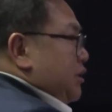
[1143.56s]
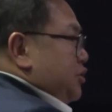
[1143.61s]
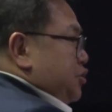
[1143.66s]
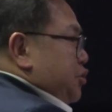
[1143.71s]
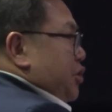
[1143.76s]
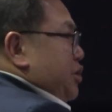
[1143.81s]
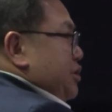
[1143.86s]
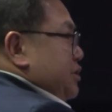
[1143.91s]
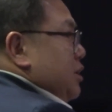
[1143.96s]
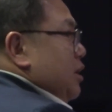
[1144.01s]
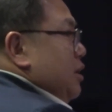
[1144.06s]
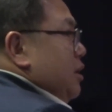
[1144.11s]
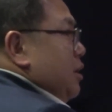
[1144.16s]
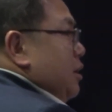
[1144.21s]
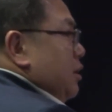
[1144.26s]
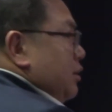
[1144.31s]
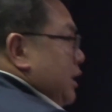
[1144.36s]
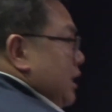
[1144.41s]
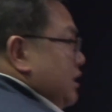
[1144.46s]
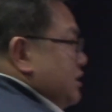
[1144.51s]
choice,
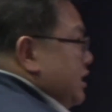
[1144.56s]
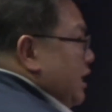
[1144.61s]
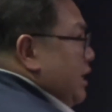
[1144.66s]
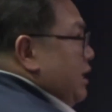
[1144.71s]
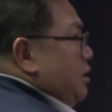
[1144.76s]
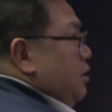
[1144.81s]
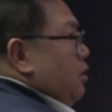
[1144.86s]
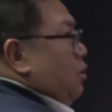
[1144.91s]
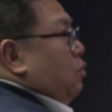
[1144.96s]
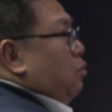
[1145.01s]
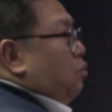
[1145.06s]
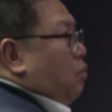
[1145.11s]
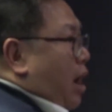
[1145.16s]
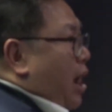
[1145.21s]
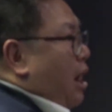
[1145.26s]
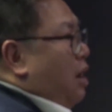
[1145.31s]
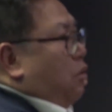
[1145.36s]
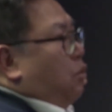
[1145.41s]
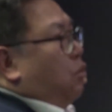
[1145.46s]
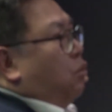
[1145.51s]
they say,
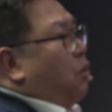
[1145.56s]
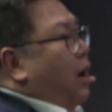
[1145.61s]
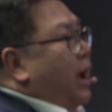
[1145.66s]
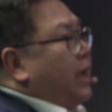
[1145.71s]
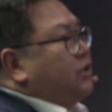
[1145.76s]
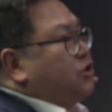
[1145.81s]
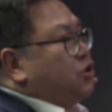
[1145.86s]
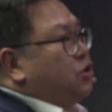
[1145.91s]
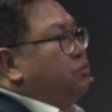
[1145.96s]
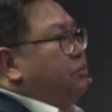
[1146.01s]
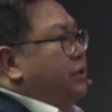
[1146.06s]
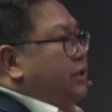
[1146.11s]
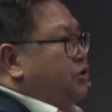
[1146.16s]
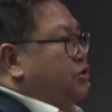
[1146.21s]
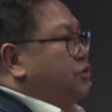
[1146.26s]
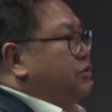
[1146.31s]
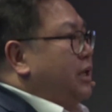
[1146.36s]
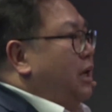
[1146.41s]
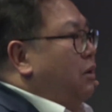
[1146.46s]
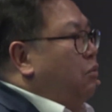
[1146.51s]
wow, why don't we
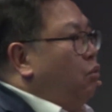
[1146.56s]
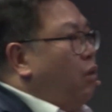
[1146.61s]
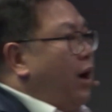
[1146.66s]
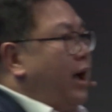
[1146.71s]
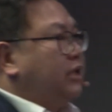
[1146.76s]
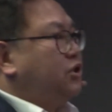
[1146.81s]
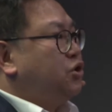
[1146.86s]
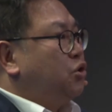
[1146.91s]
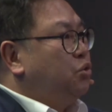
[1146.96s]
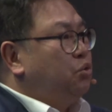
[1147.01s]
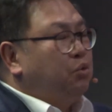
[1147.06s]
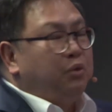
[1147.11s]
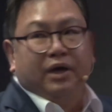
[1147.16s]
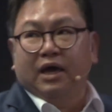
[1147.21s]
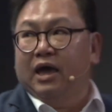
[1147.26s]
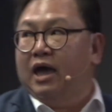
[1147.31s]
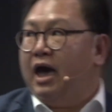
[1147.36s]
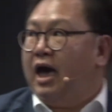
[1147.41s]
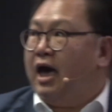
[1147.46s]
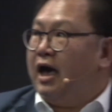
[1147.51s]
do that? Why don't
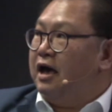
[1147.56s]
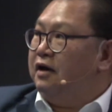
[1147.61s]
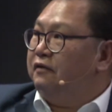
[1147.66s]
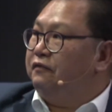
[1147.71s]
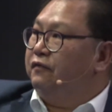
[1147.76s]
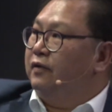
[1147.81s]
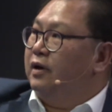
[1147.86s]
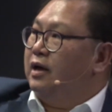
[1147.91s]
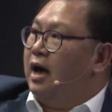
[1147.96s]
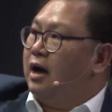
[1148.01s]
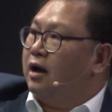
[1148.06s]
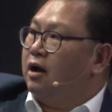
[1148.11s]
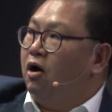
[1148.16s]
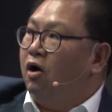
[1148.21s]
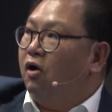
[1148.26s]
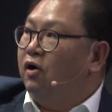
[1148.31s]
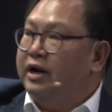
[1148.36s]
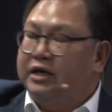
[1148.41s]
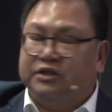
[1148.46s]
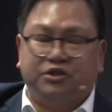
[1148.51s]
we have a
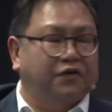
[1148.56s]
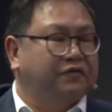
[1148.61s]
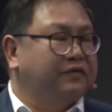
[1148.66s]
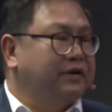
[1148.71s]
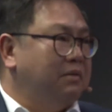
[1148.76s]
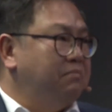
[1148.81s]
college of